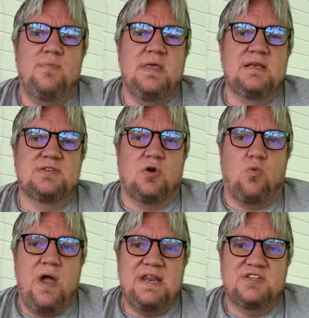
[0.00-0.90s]
is there a
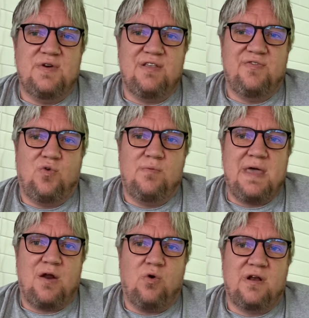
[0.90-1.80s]
way to transform
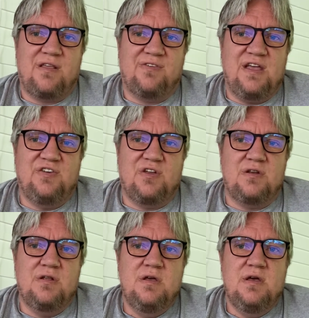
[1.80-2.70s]
that
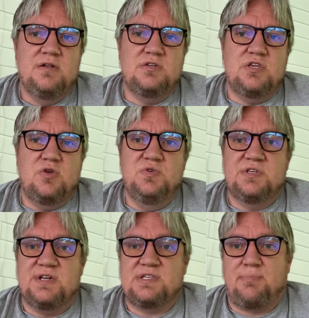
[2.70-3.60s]
organization to use
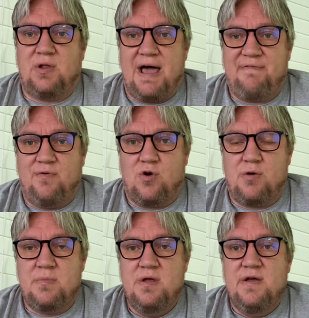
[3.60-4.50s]
it as a
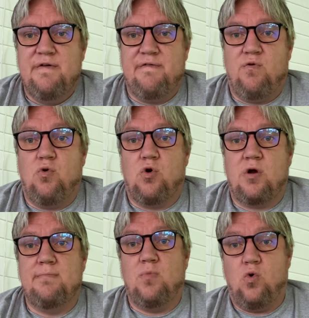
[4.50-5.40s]
platform
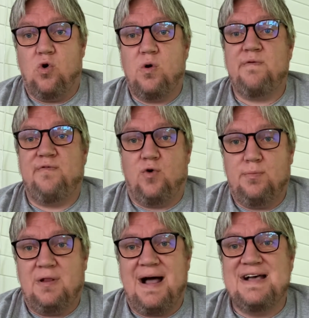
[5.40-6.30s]
for more
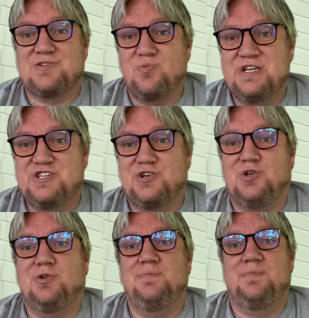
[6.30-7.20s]
formalized
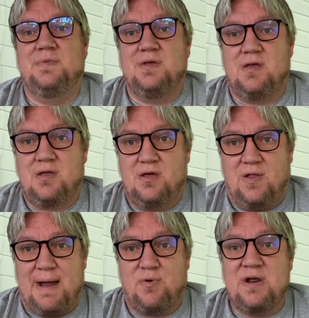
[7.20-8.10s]
regional
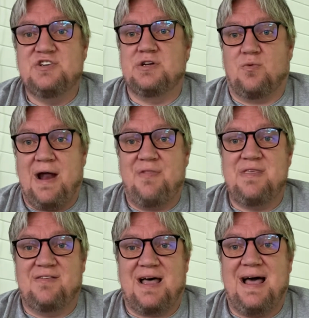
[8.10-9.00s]
collaboration around
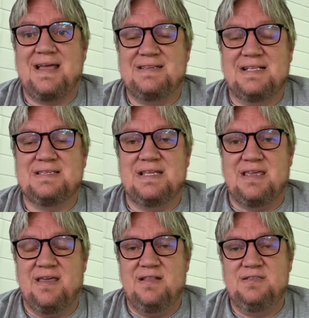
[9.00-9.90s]
these high intensity
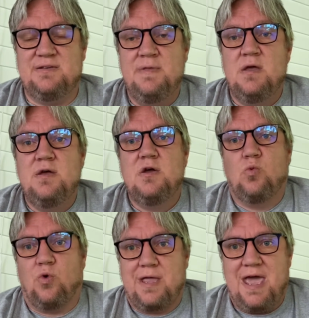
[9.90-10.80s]
kids?
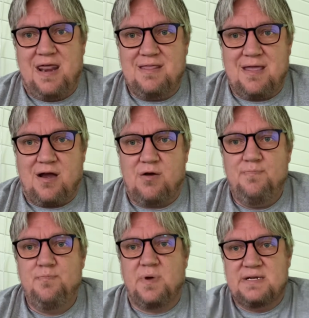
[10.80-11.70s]
We're getting there,
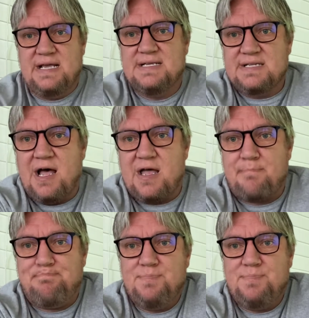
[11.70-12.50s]
but it takes time.